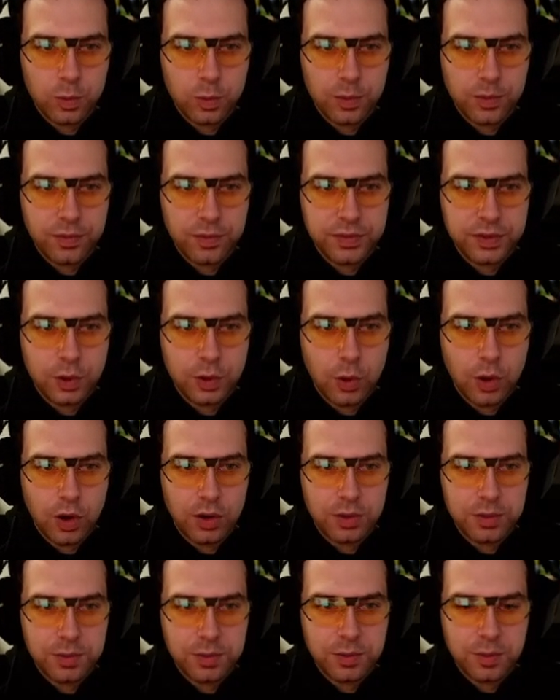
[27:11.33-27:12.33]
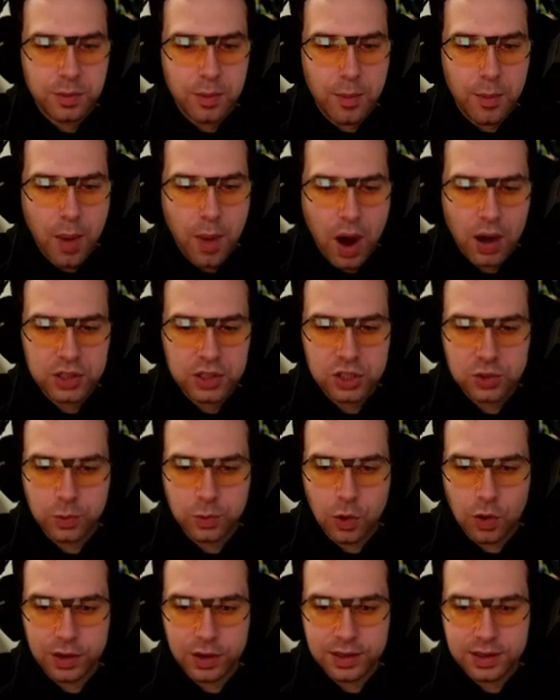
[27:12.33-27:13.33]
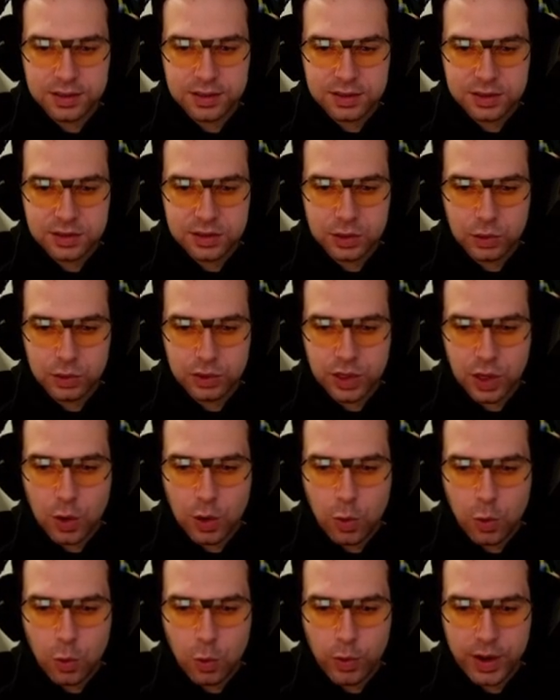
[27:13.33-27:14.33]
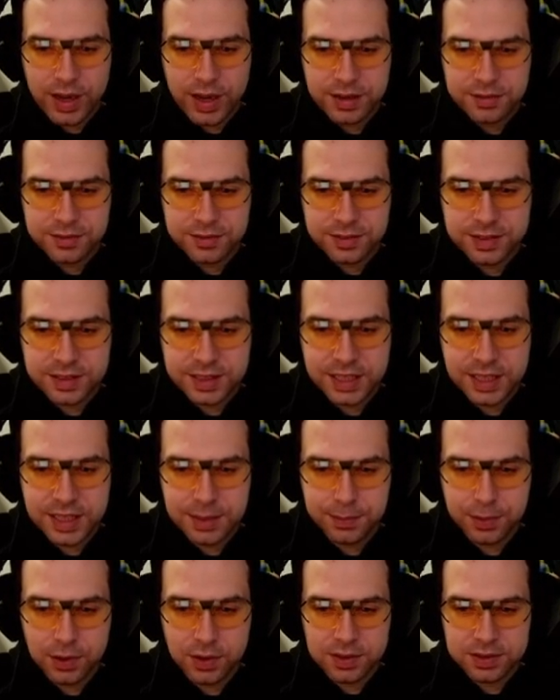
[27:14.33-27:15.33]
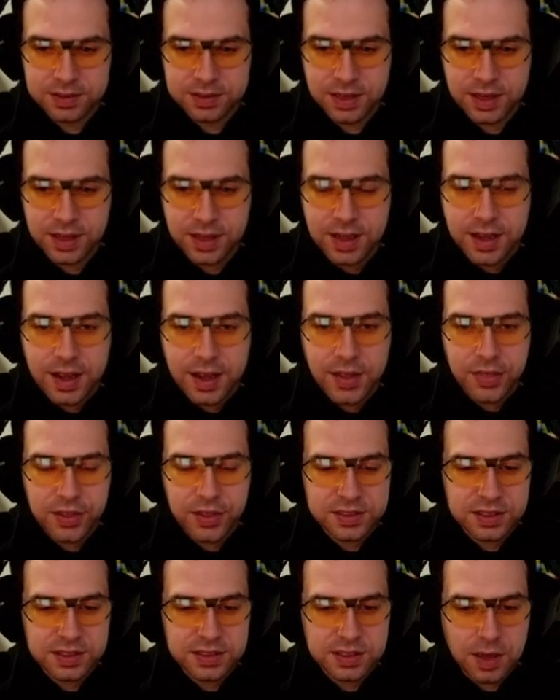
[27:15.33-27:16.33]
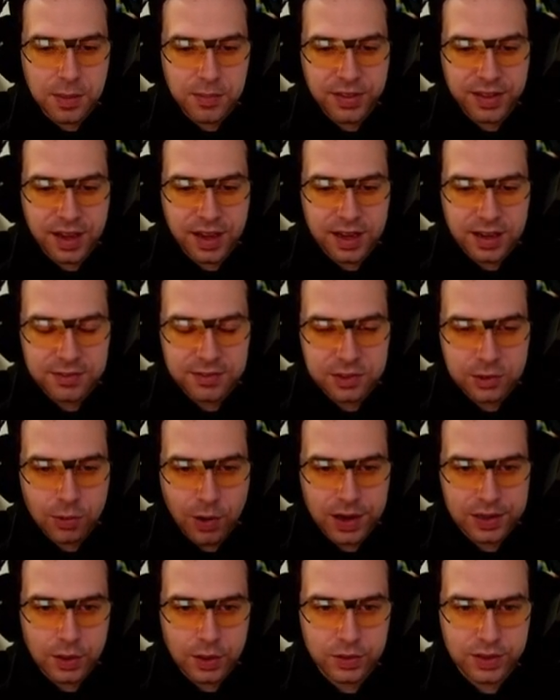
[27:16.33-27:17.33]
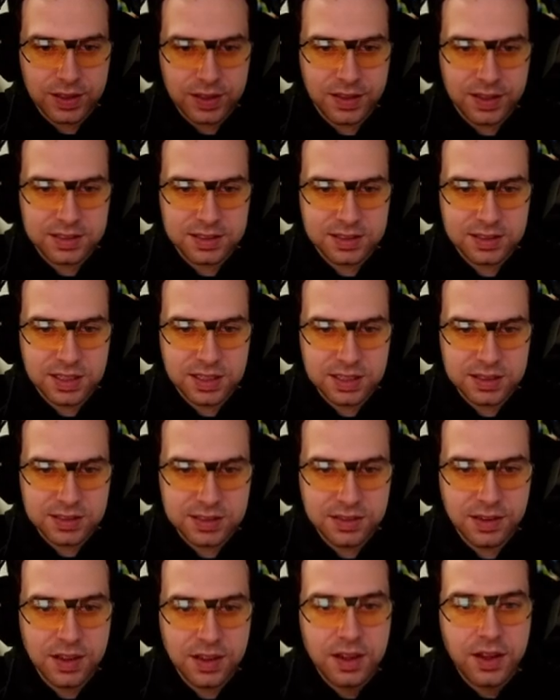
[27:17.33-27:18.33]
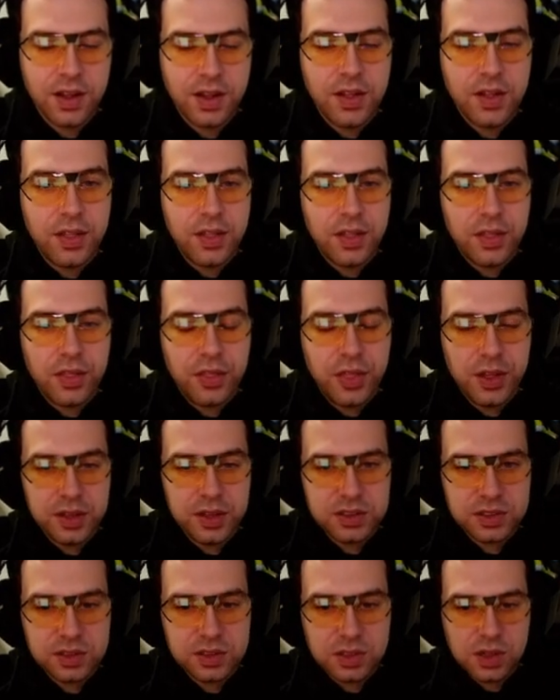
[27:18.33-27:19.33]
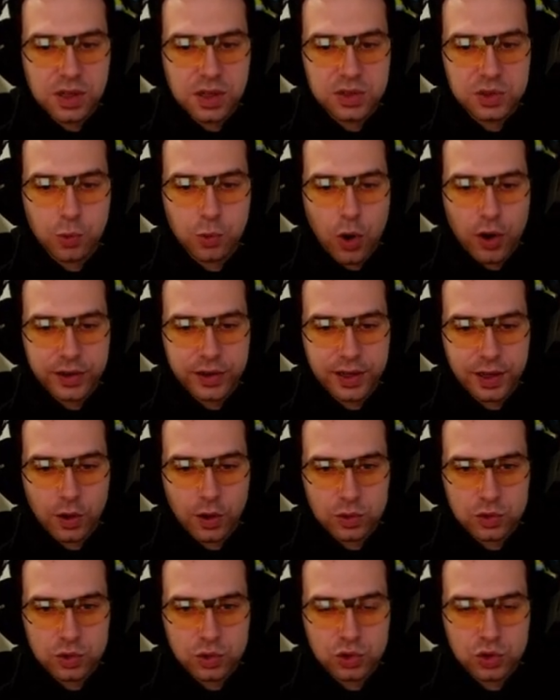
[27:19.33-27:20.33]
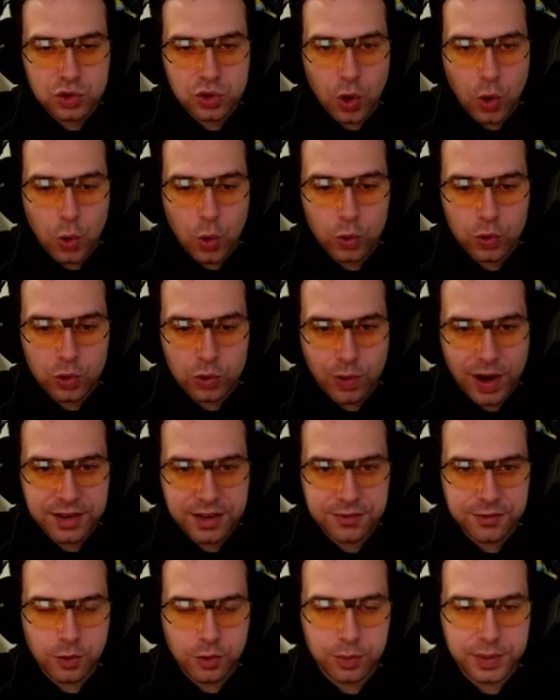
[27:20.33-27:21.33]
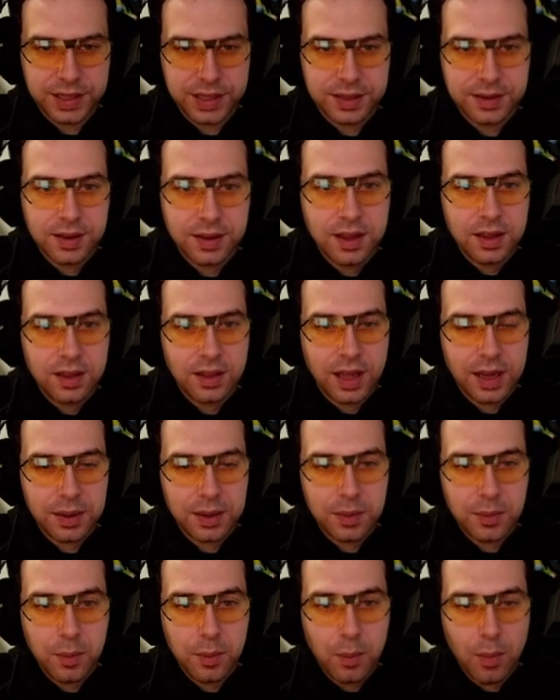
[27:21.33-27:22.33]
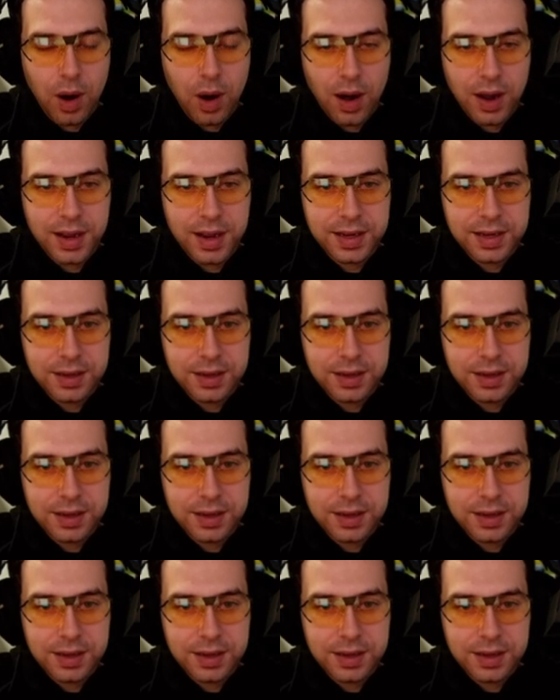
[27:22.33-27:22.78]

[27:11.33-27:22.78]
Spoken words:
your March Wardens, you go with Keepers? And this is something I have tried out in this season. This is working out so great for me. Like my